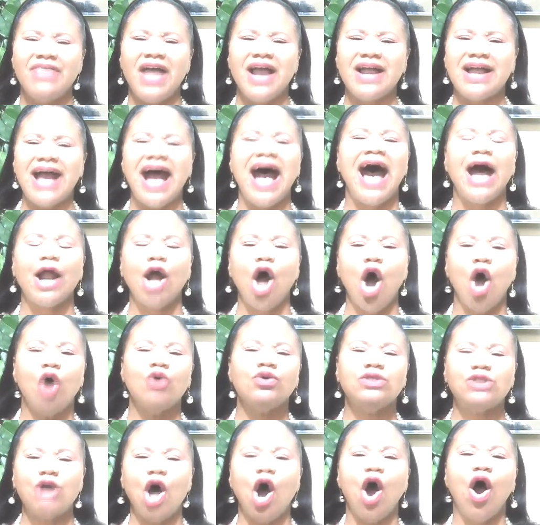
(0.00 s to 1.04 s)
that God
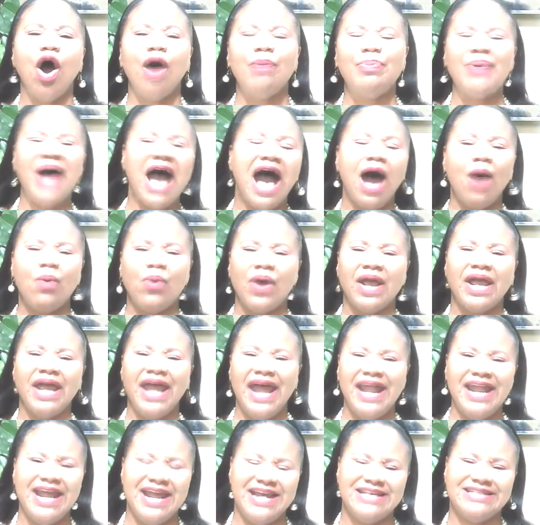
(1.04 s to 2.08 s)
holds all power
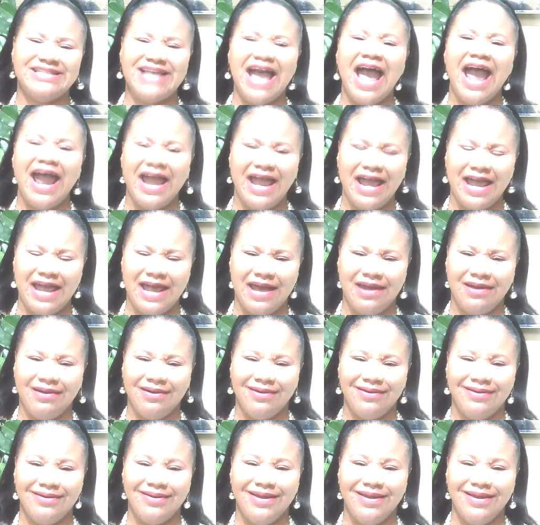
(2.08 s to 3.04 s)
in His hand.